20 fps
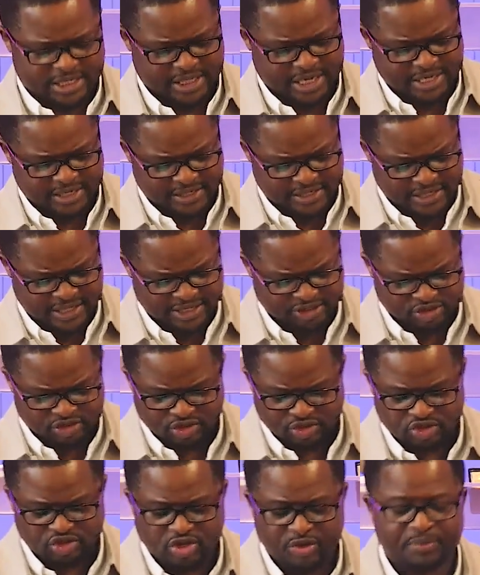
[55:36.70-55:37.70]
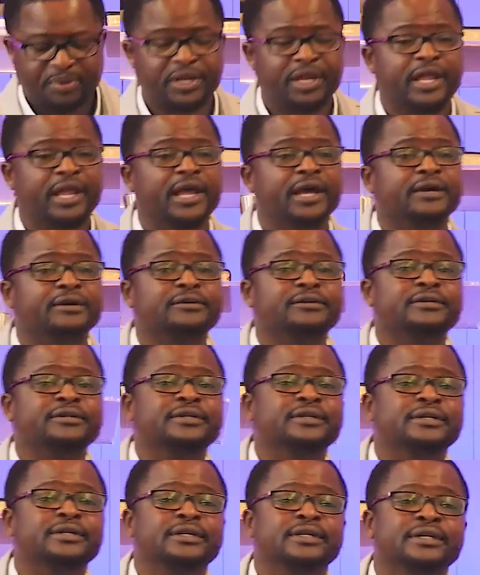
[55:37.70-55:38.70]
what I sense? Let's just stop it here.
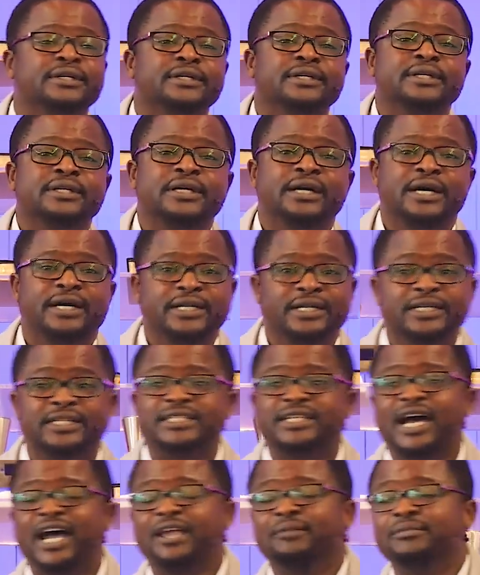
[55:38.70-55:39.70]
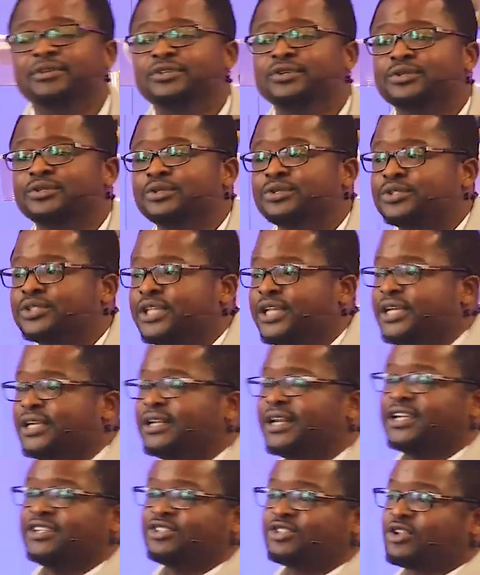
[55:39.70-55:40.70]
And the time is also
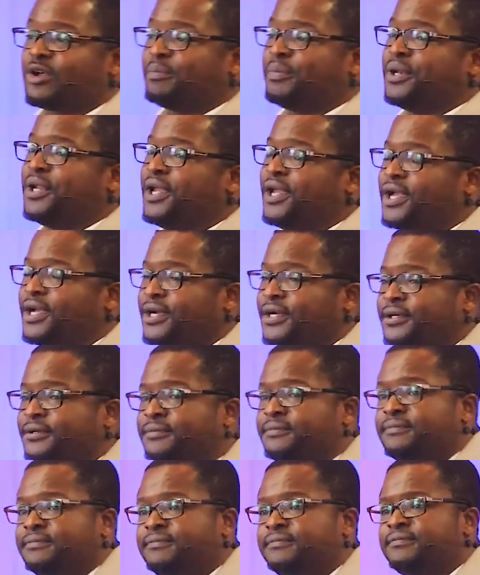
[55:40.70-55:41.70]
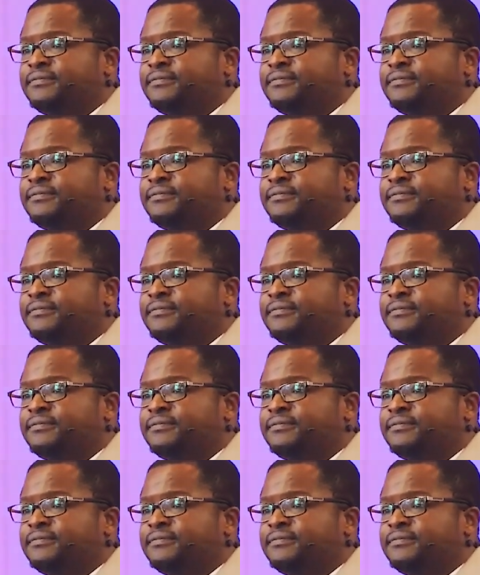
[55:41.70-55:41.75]
saying, let's stop it here.